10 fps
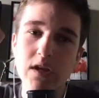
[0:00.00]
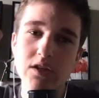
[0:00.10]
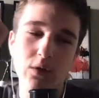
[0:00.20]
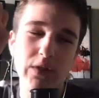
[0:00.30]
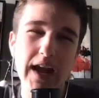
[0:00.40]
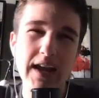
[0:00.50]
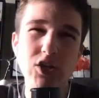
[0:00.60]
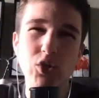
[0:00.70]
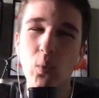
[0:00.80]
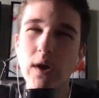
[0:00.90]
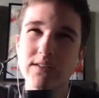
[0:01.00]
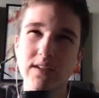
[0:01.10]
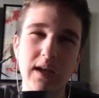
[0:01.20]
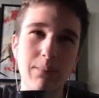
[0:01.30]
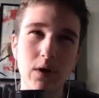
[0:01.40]
So the kind of twist
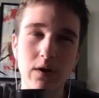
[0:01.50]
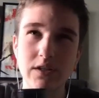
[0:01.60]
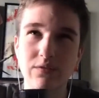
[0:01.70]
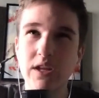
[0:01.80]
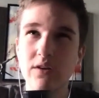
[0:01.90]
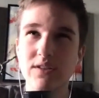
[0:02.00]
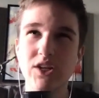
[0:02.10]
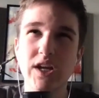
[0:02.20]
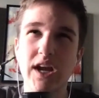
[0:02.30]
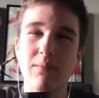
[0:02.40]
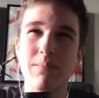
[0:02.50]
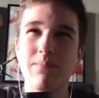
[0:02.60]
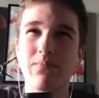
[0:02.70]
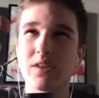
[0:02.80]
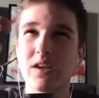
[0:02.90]
that they put on this video, it's actually kind of,
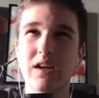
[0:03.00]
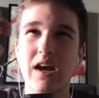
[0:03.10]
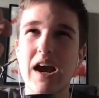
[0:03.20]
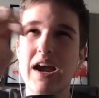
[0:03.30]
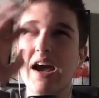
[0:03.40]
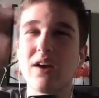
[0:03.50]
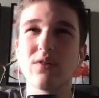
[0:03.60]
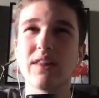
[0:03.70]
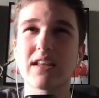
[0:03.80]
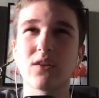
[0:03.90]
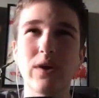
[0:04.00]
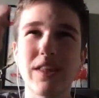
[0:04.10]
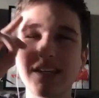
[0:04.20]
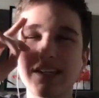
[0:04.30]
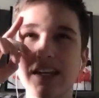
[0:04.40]
I don't like the way
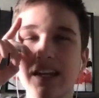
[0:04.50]
they did it.